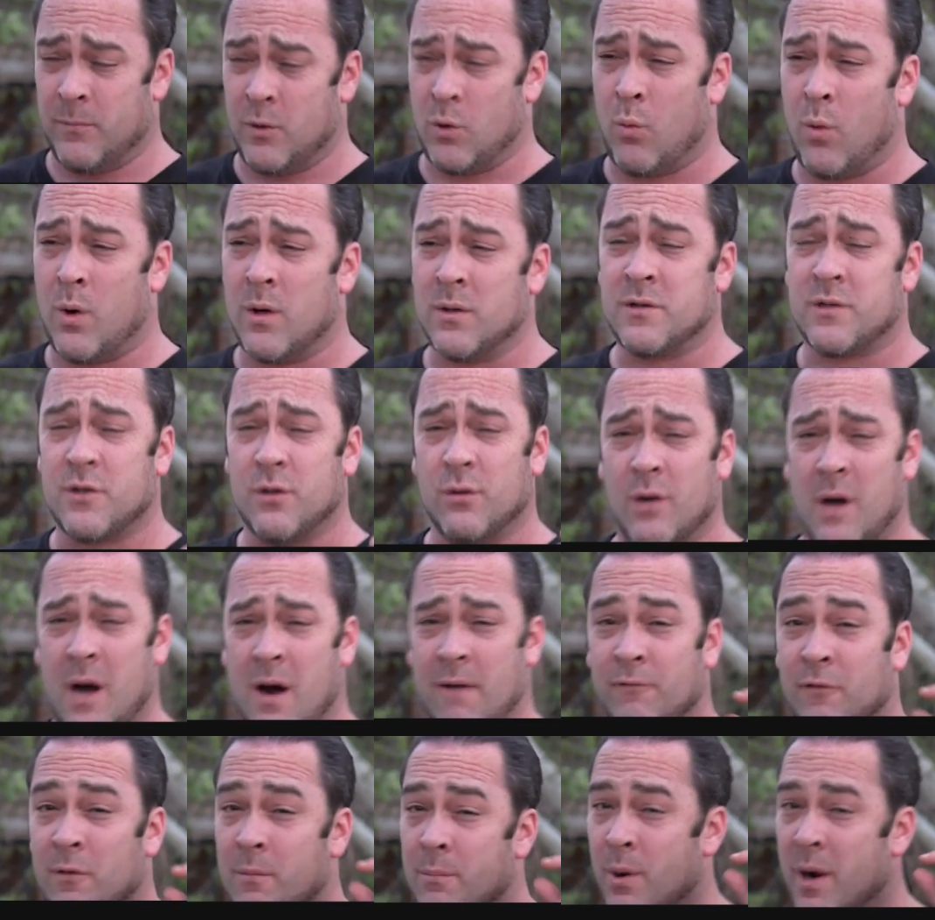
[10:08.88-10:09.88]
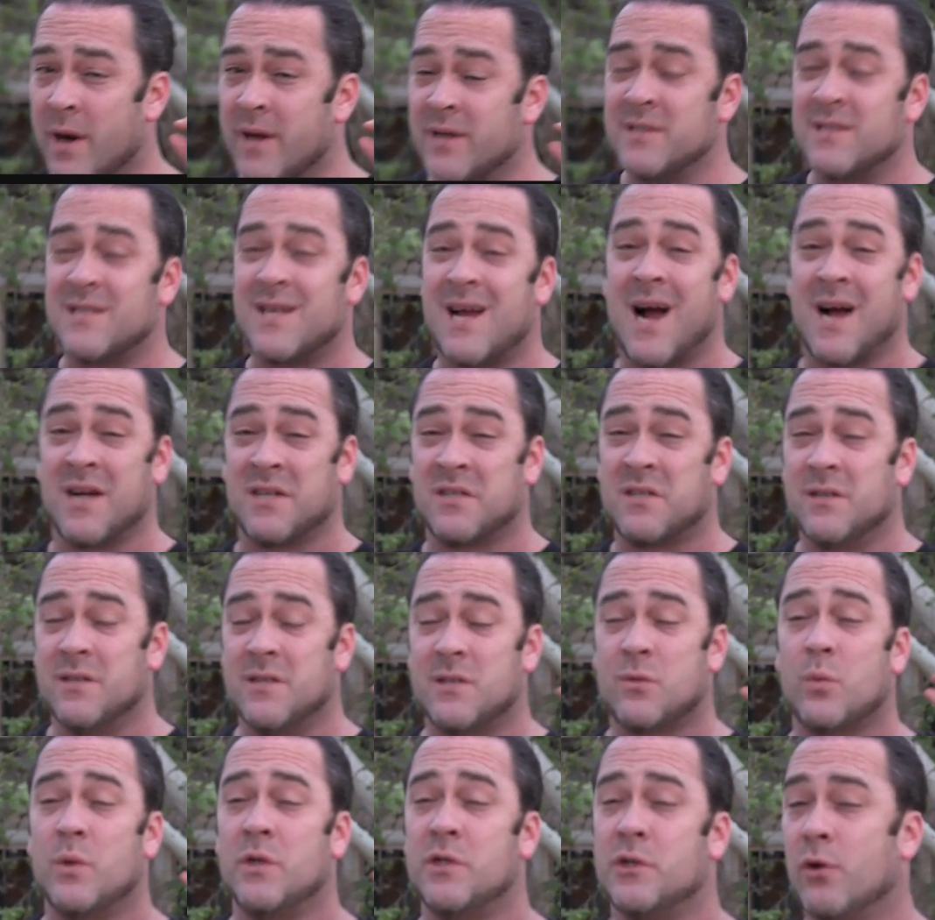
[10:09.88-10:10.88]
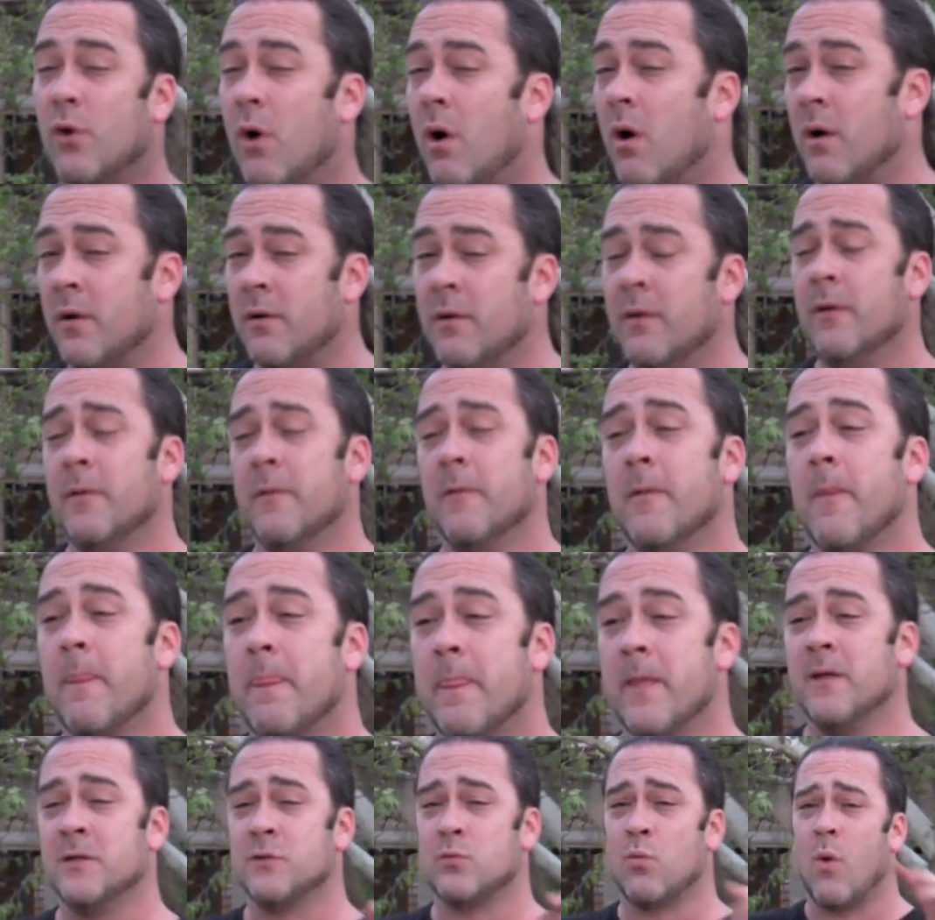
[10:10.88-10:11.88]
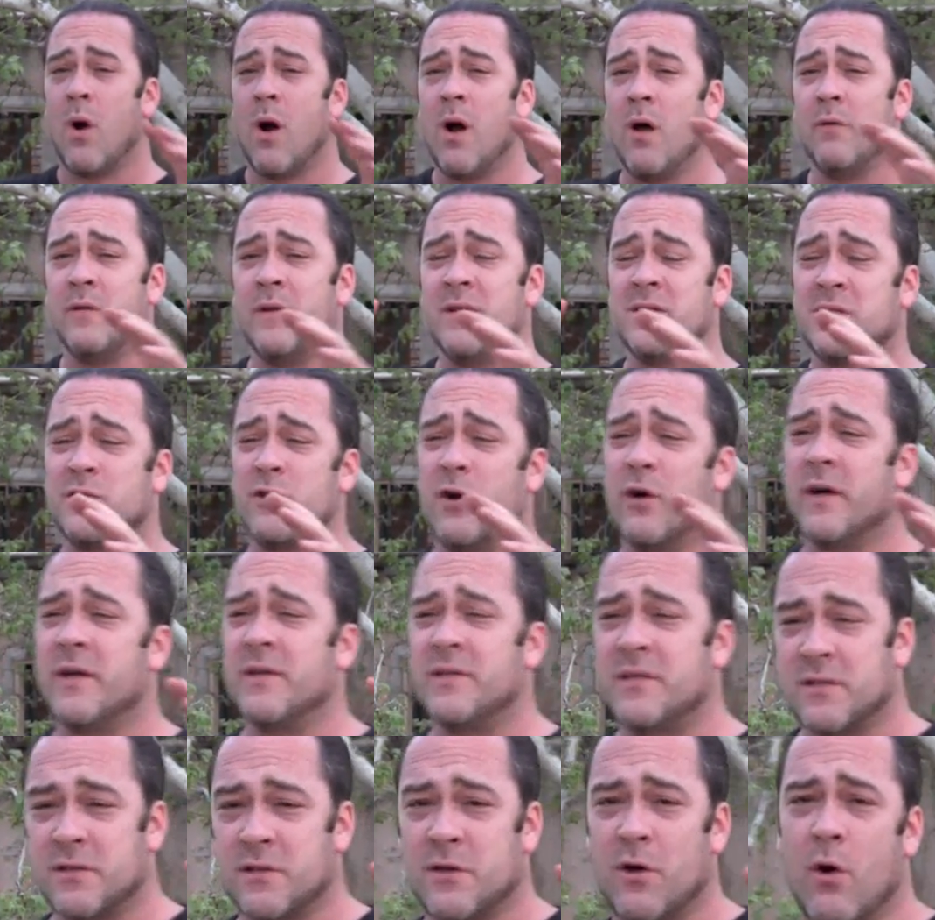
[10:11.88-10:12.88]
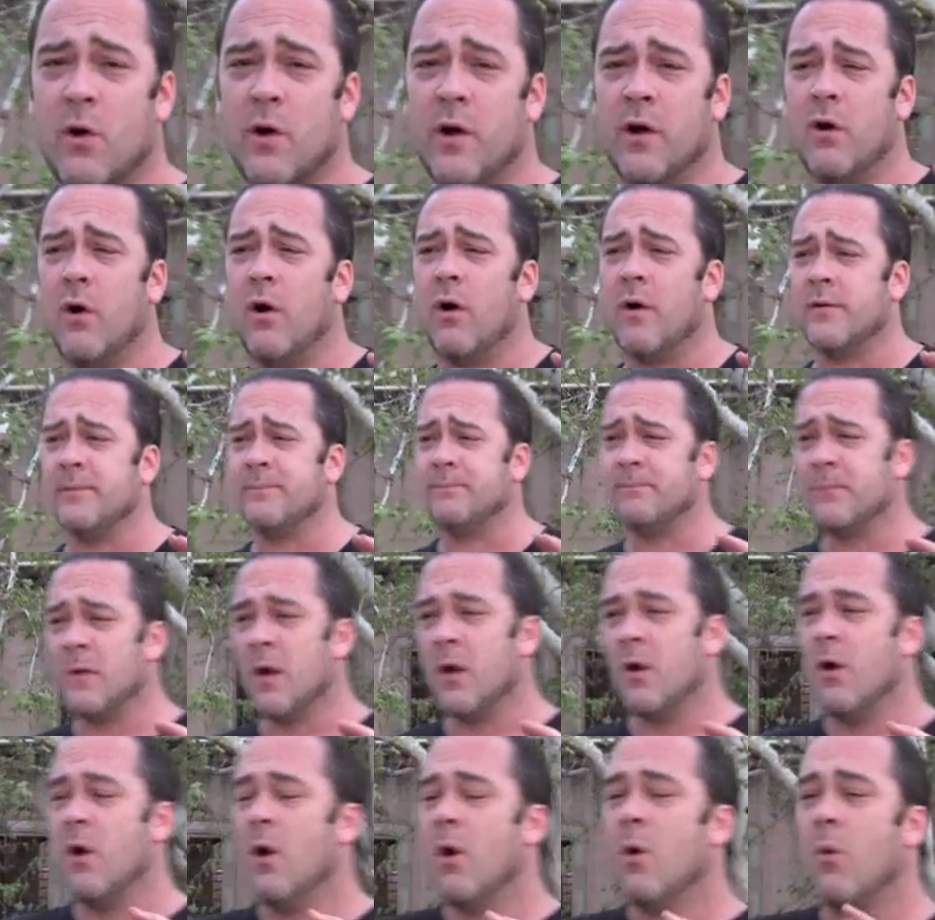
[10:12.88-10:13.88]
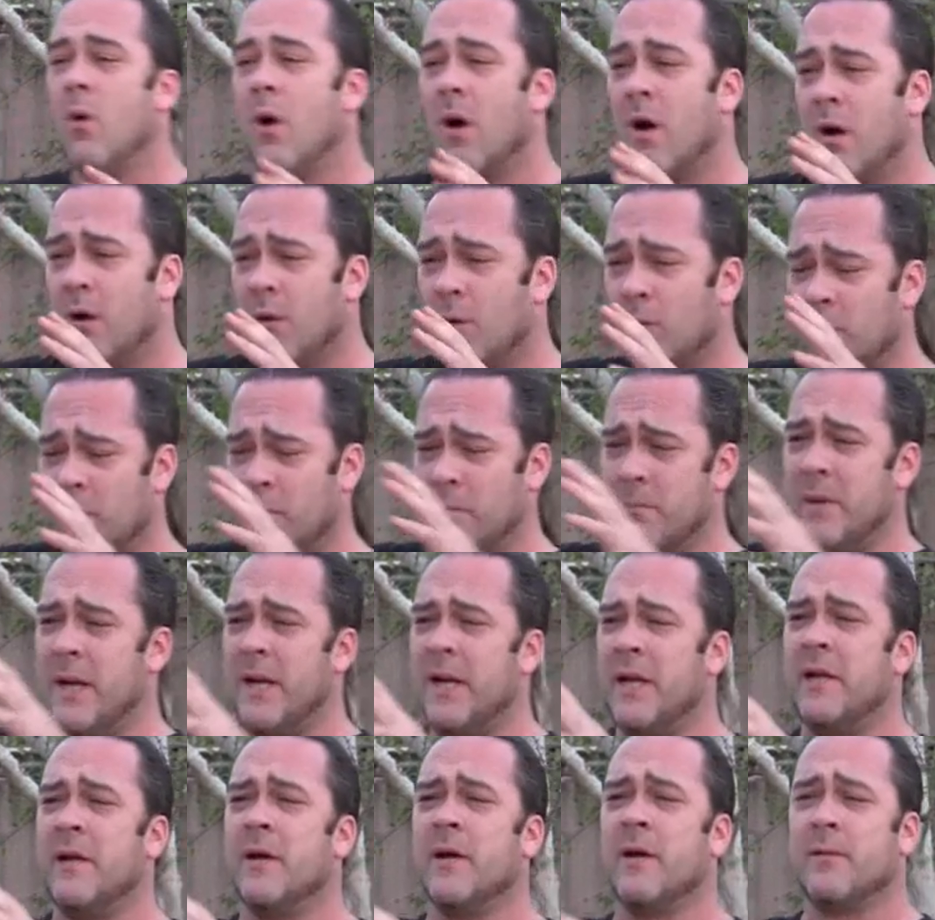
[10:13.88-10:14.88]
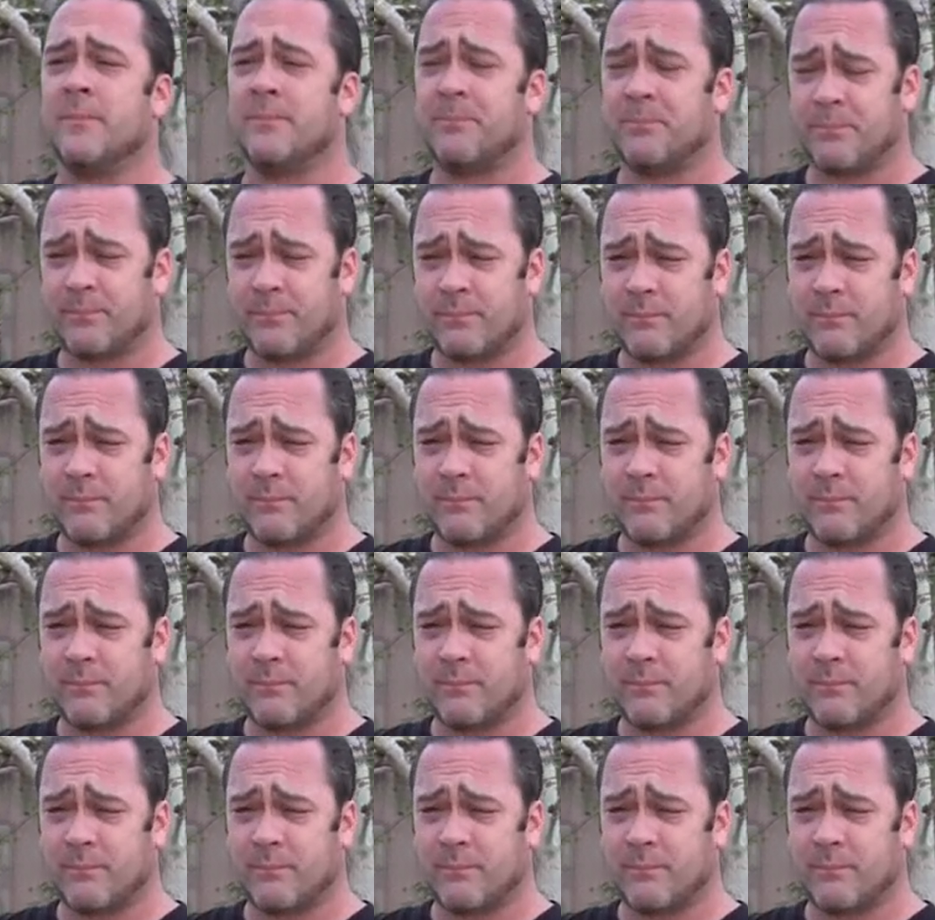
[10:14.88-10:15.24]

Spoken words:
the ones who have their brains actually switched on, is while this circus is going on, while the media